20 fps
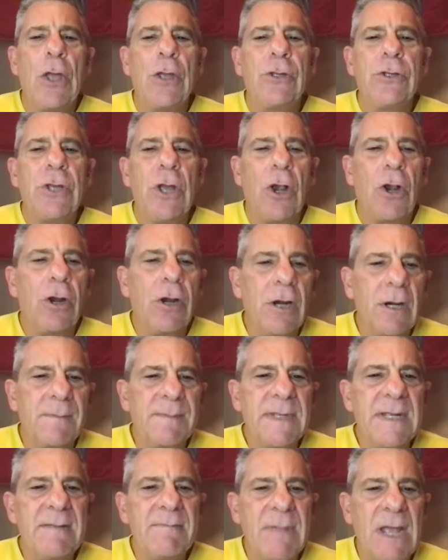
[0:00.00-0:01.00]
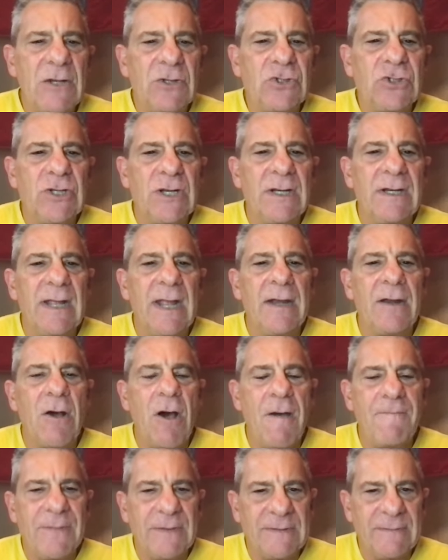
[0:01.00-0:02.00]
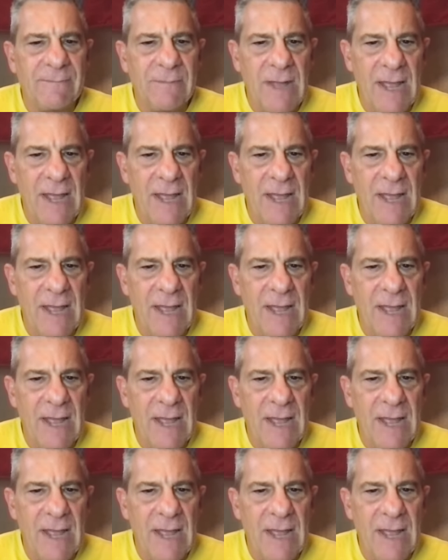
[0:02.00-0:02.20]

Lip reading: you heard me mention an offensive